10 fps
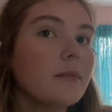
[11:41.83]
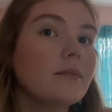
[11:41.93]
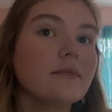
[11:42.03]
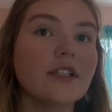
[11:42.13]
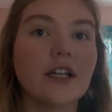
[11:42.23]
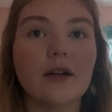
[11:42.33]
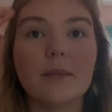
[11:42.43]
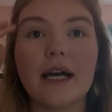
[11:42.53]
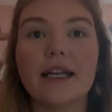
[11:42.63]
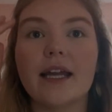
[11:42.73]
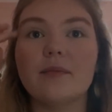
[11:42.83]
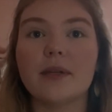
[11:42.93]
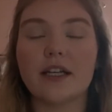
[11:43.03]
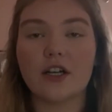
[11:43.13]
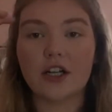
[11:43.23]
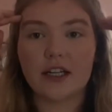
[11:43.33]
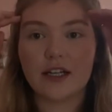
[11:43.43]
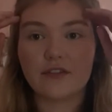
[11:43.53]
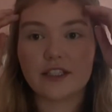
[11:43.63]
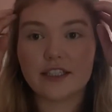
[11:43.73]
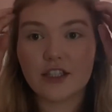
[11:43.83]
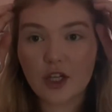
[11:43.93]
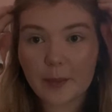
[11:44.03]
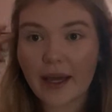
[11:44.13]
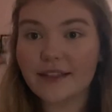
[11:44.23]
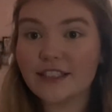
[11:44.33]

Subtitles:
you know, my name being on it if it did look bad.